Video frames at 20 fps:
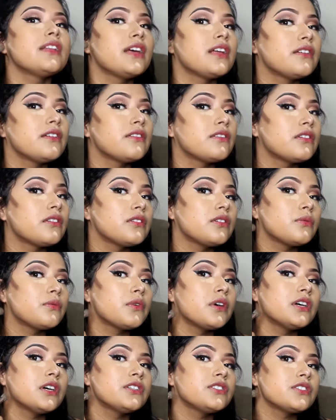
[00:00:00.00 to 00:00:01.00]
And then
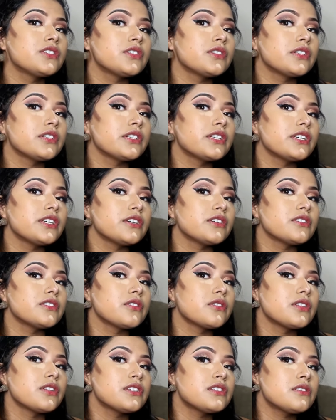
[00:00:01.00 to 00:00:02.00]
under
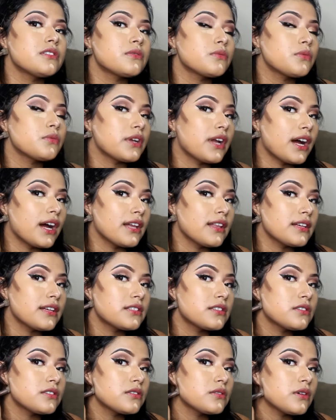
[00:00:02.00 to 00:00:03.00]
here, so this is what
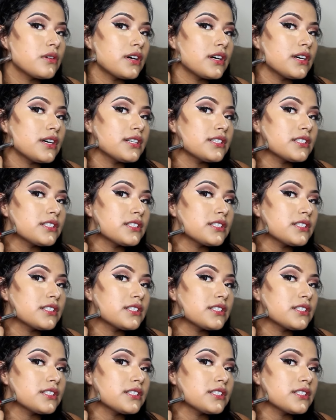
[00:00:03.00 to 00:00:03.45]
I like to do.